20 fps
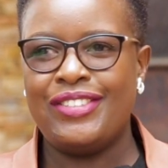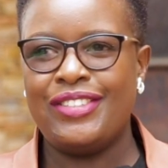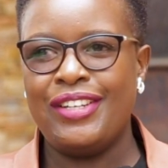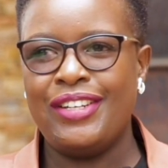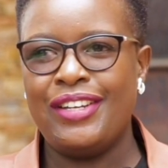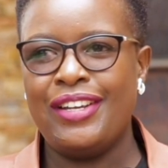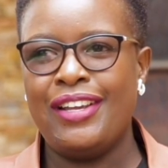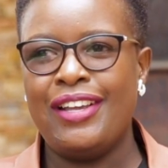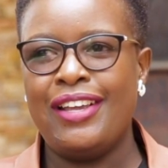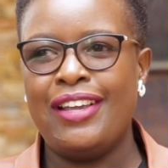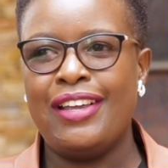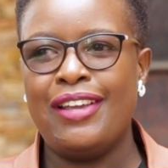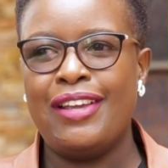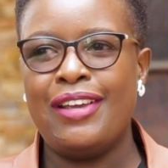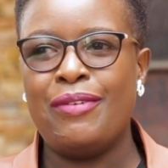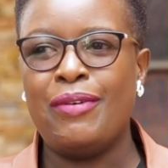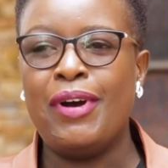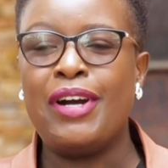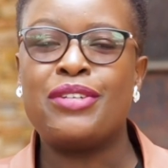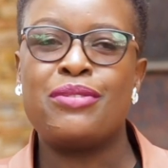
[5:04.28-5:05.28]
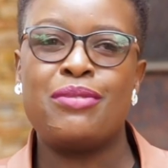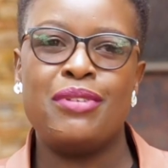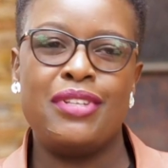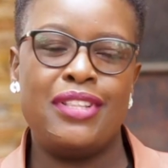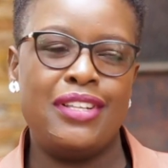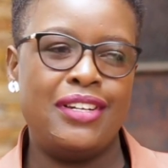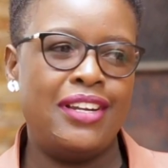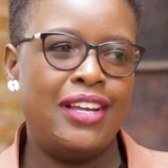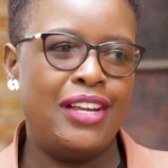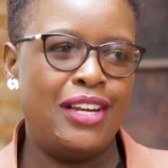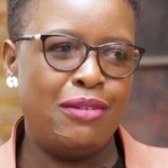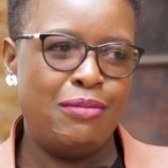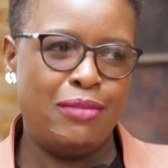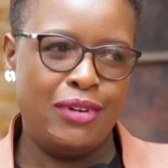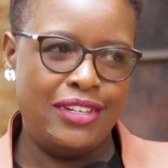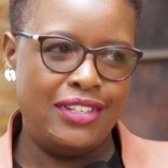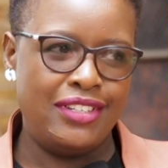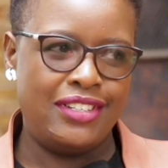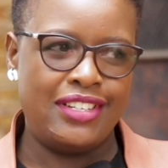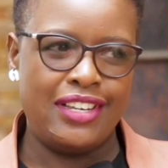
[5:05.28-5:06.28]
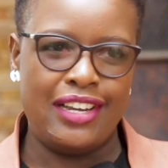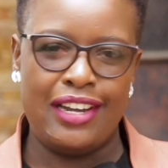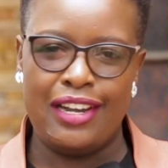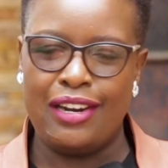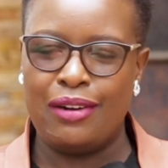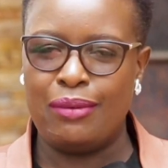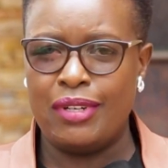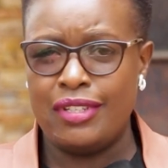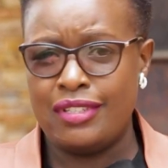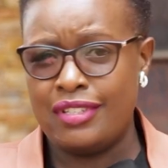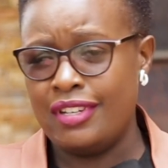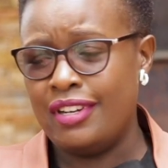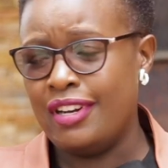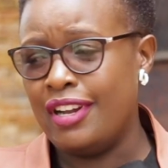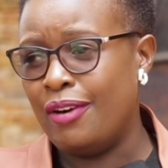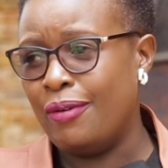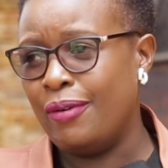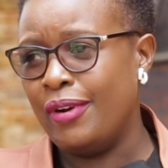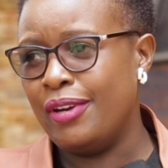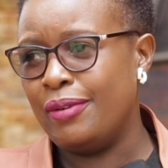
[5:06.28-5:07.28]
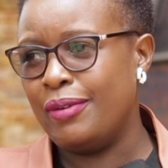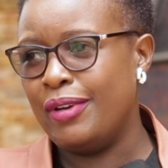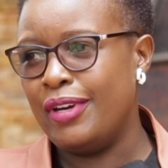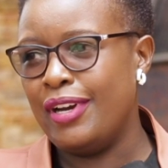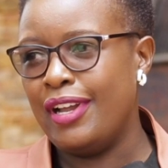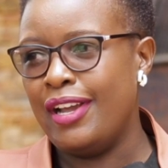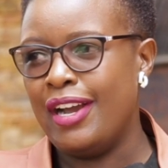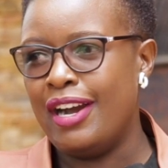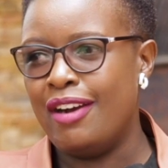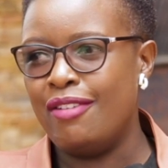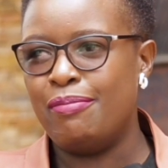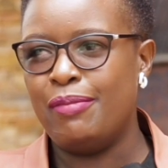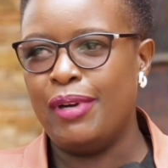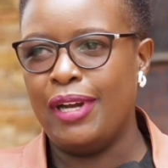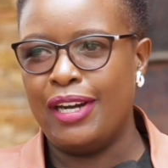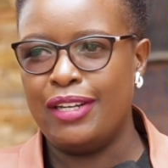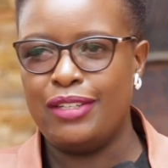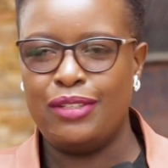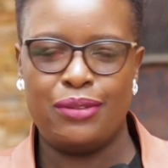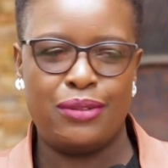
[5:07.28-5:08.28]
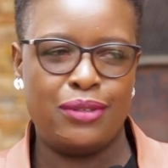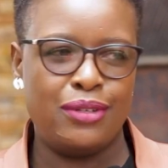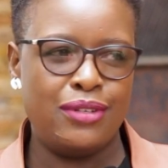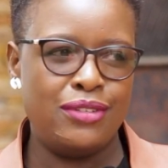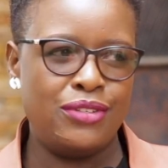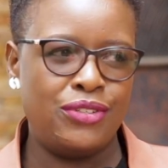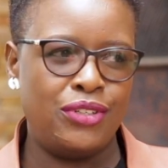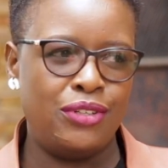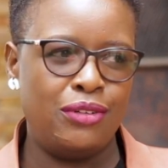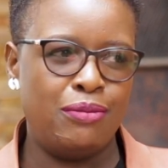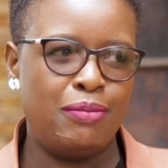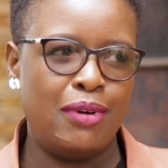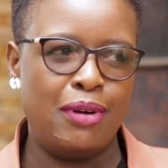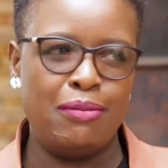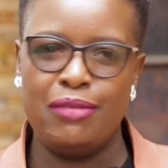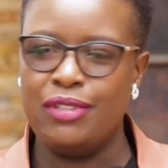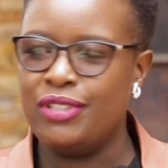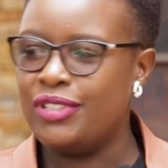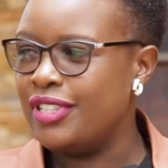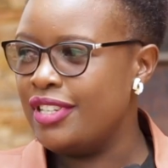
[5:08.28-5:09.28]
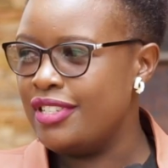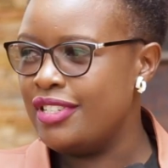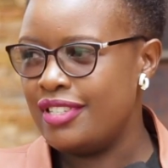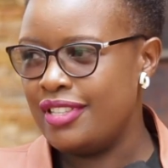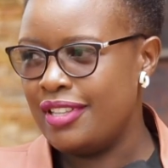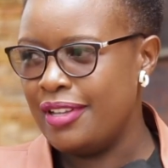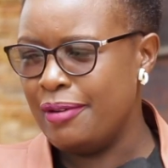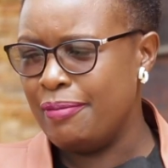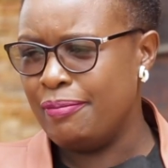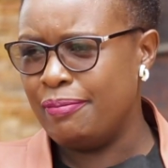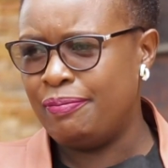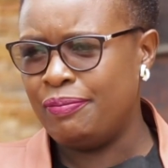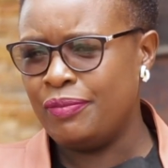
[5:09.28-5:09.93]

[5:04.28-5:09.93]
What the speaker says: she works with the Daily Monitor, and once in a while when I have my articles, she publishes them.